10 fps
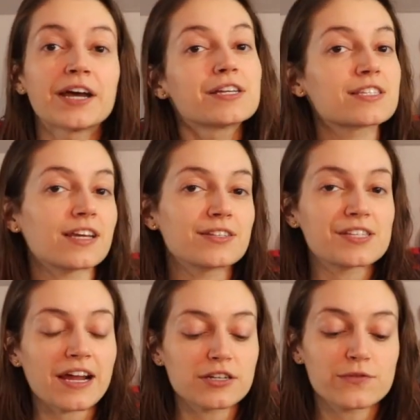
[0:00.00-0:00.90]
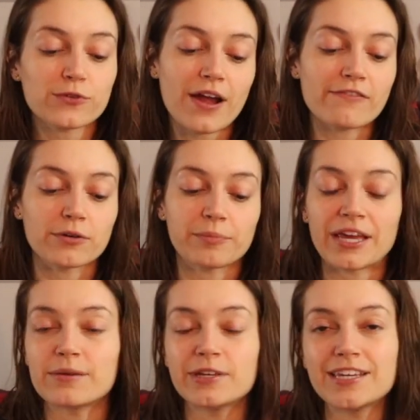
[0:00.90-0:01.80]
Sunsetters forever,
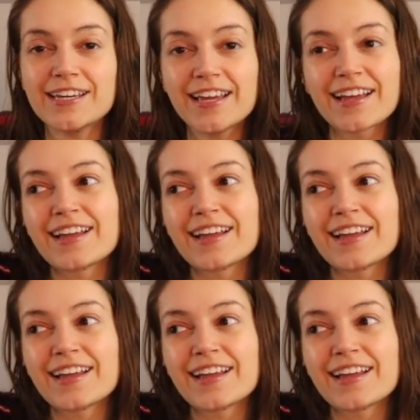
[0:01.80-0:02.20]
baby.